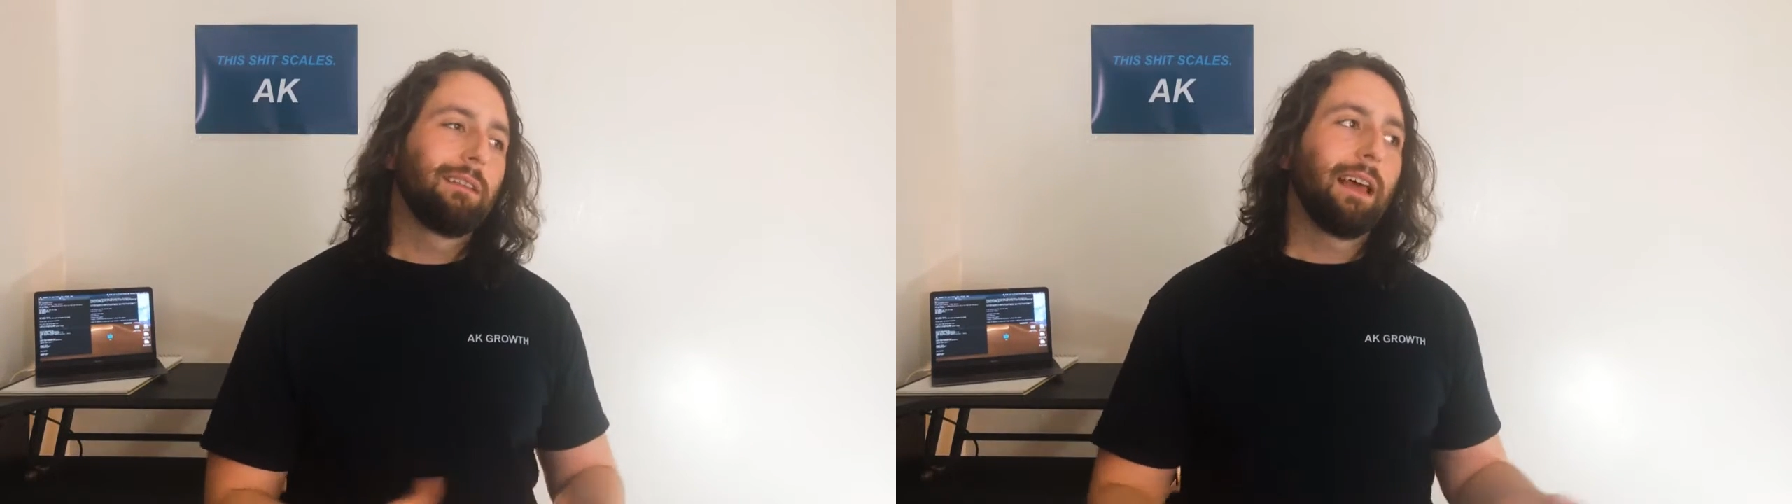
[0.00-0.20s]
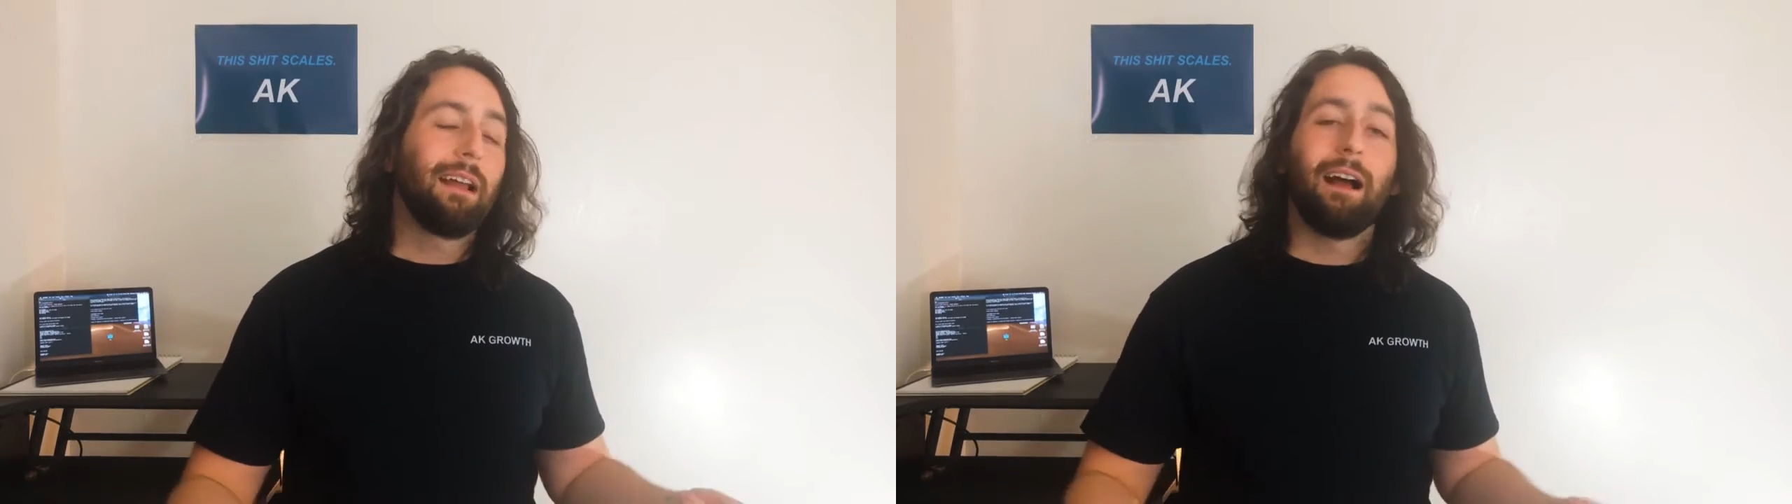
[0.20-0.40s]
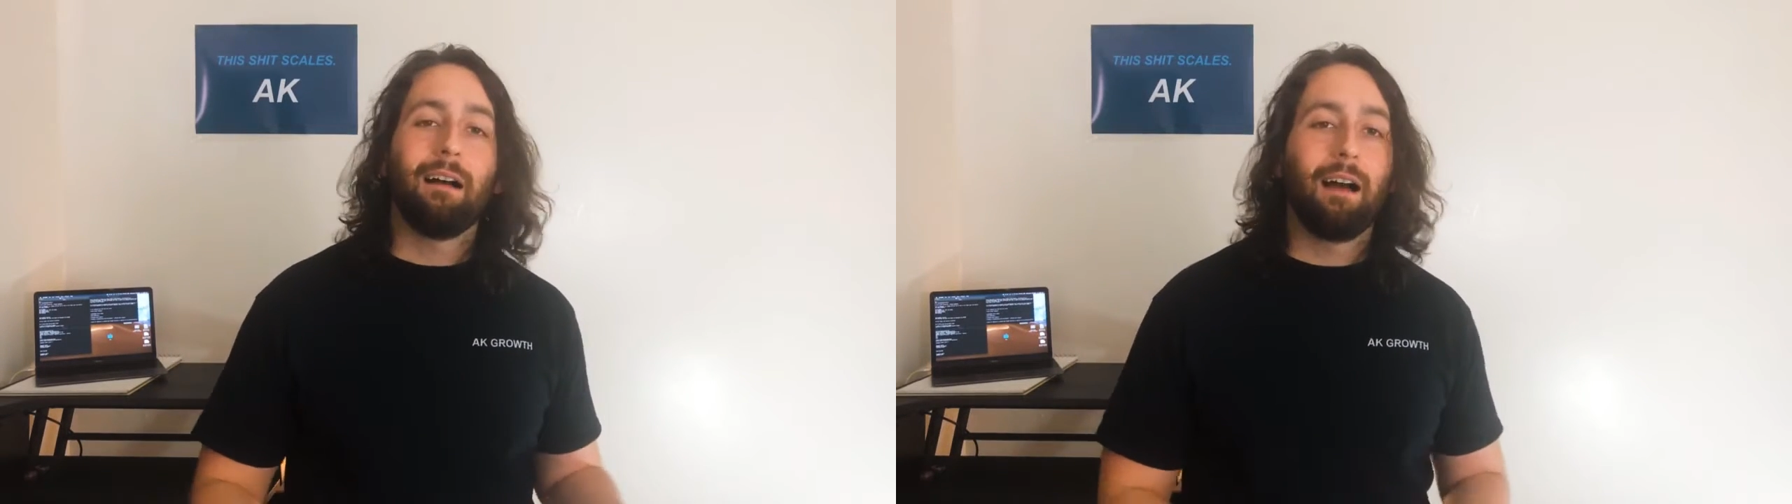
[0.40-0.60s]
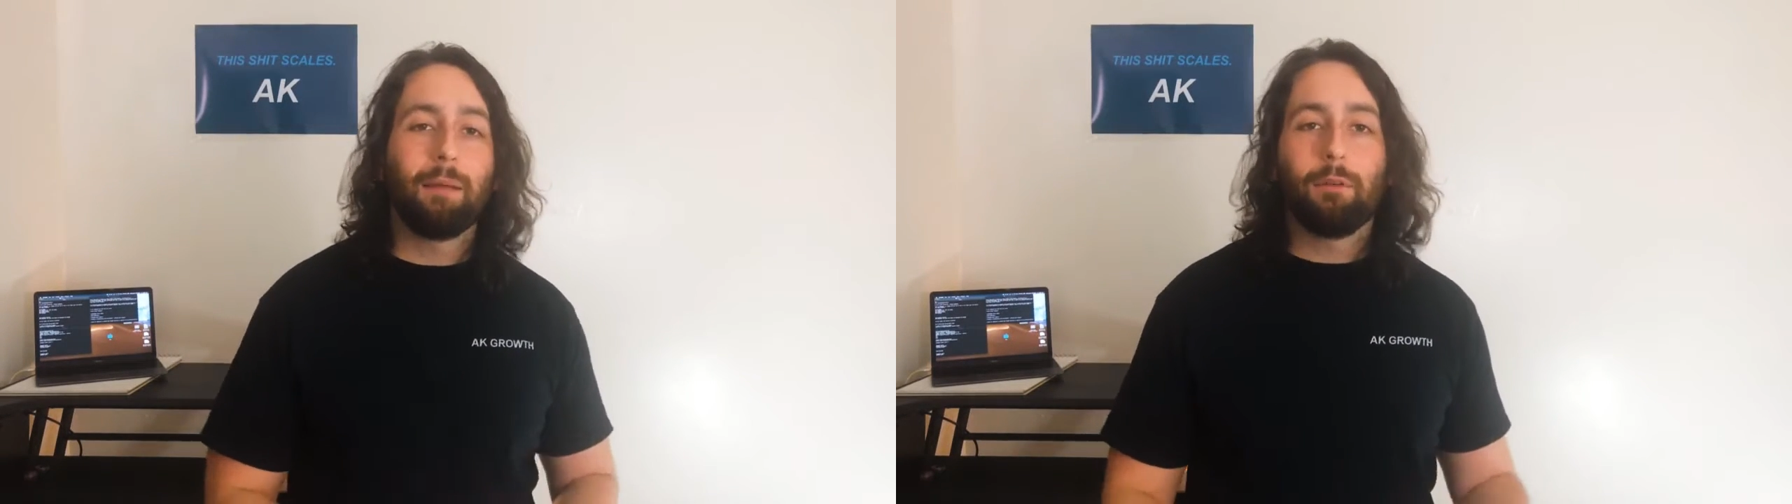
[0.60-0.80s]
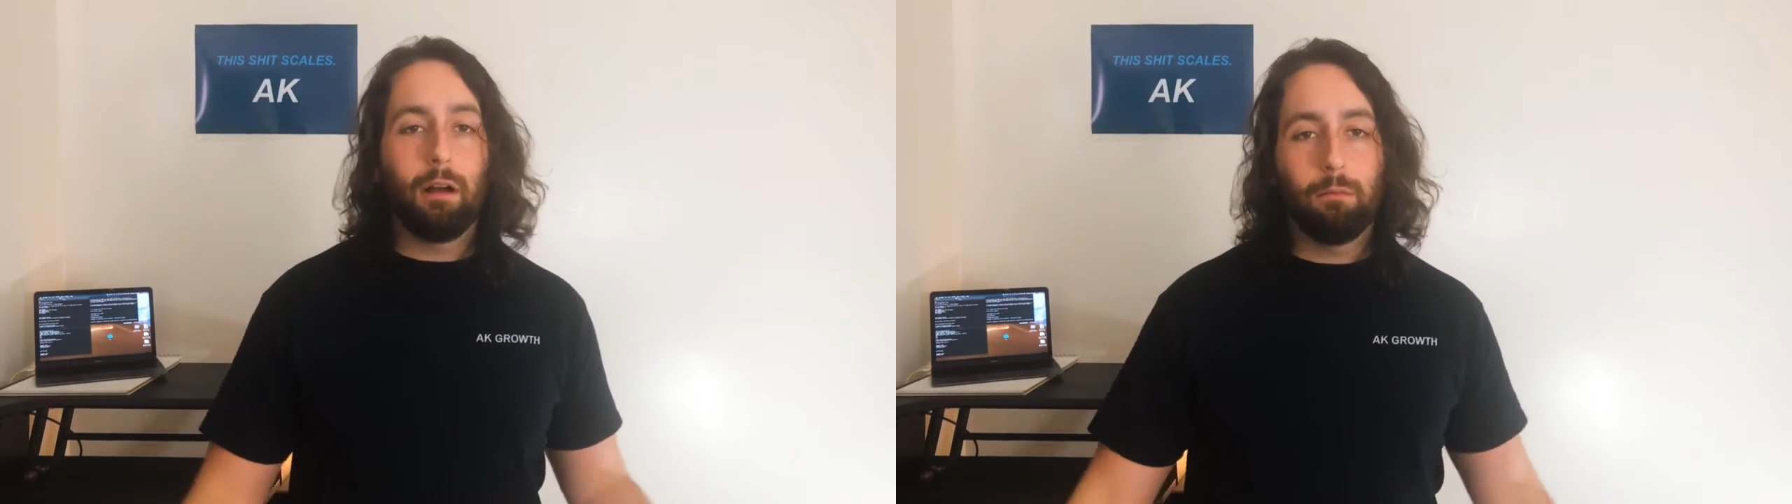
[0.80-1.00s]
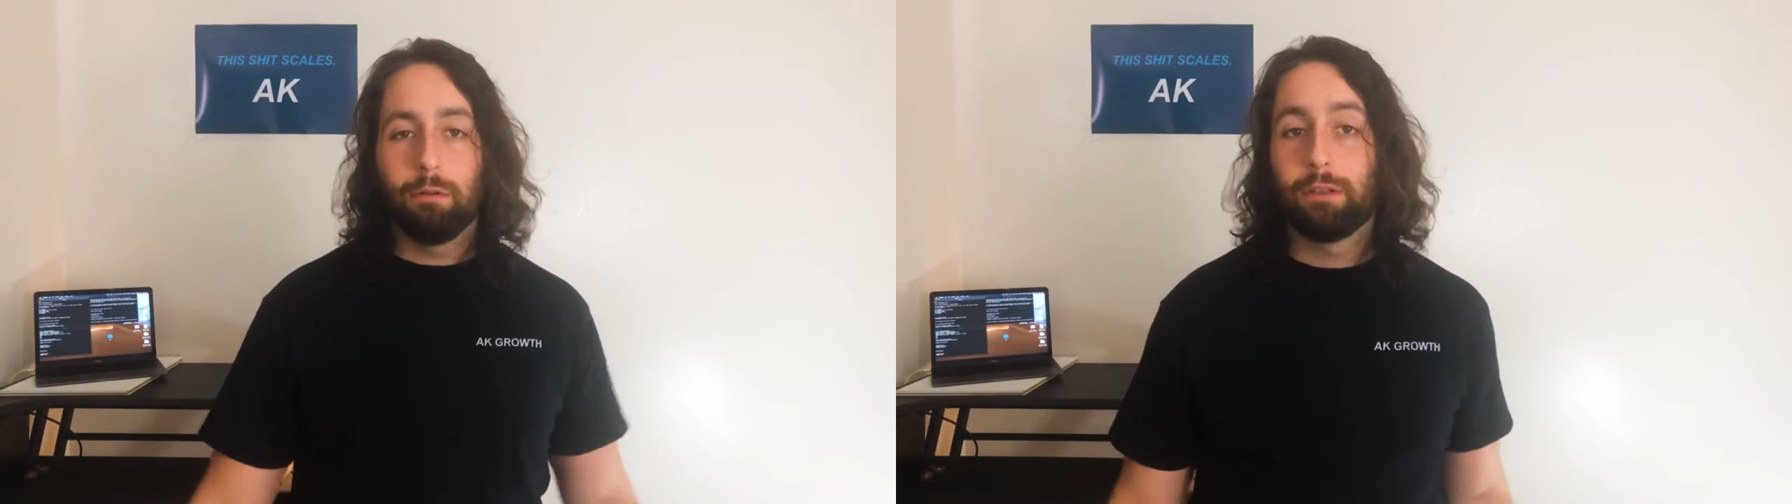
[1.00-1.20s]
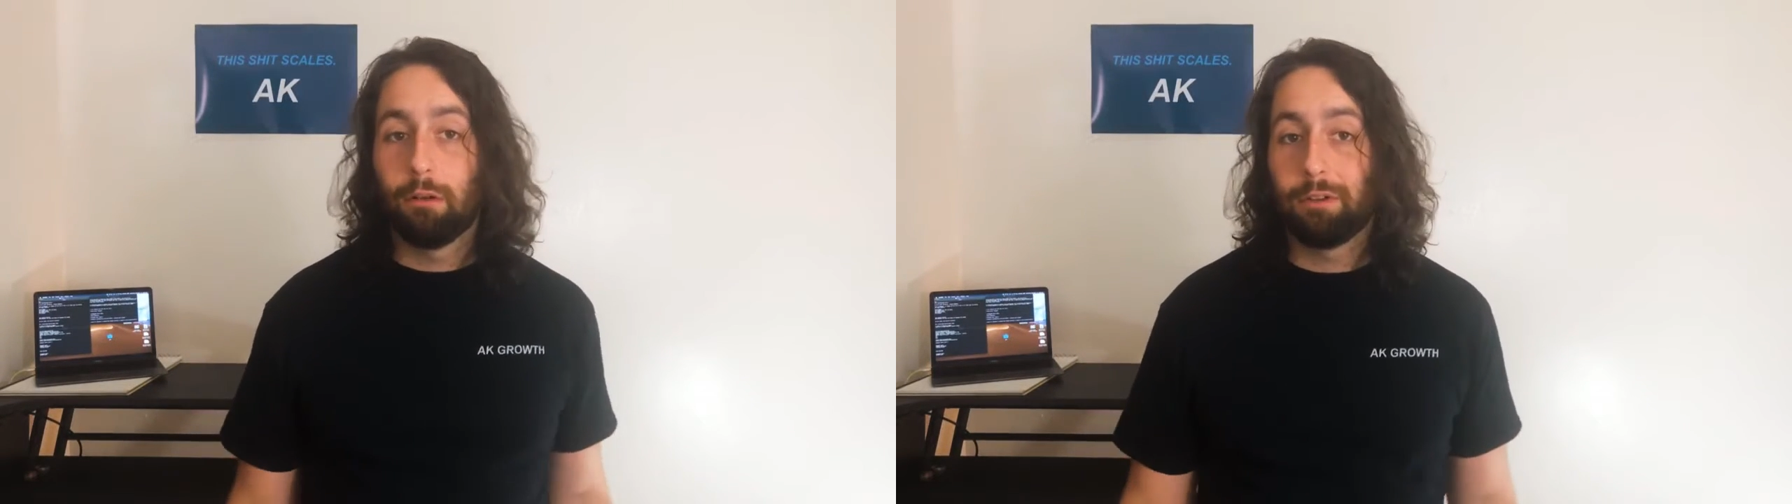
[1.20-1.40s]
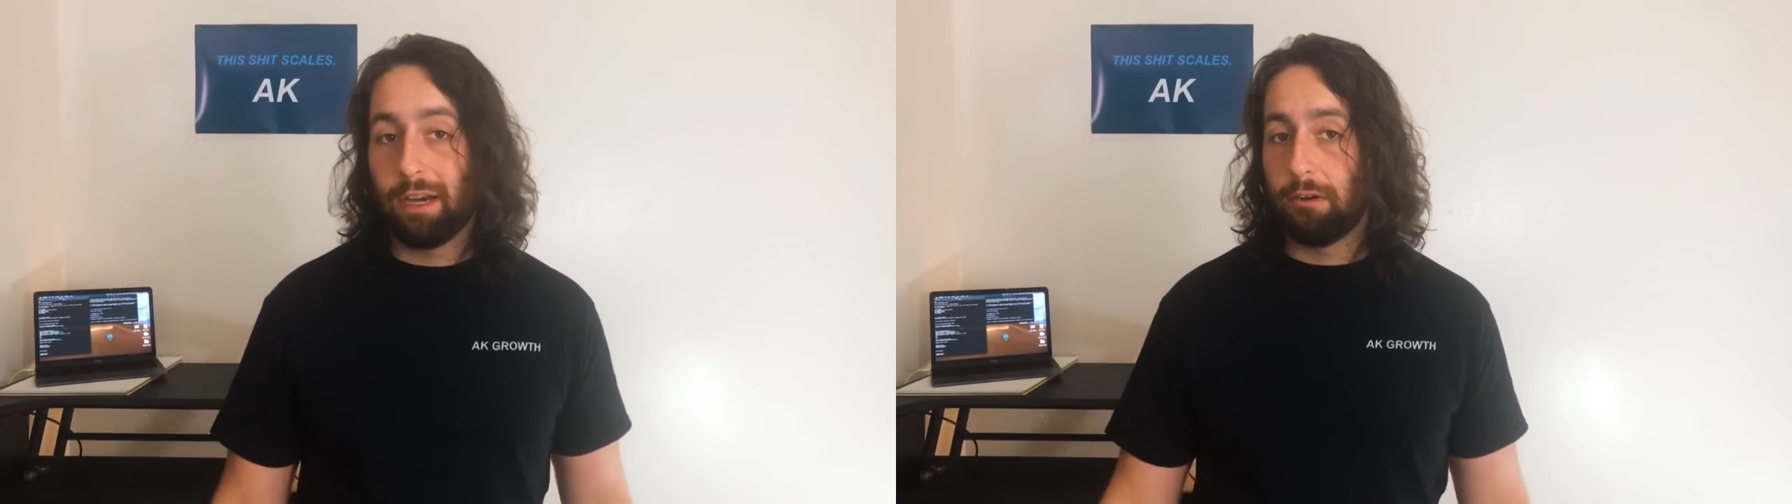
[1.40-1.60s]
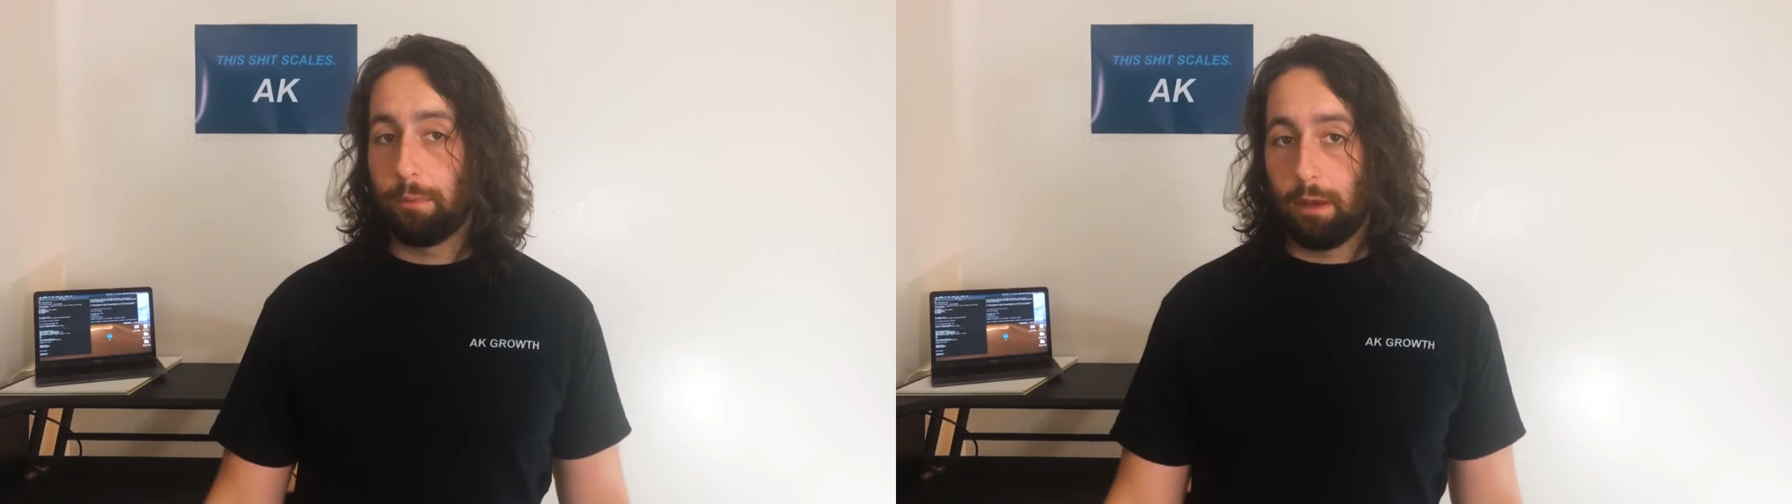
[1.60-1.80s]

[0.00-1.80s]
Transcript: that I probably don't care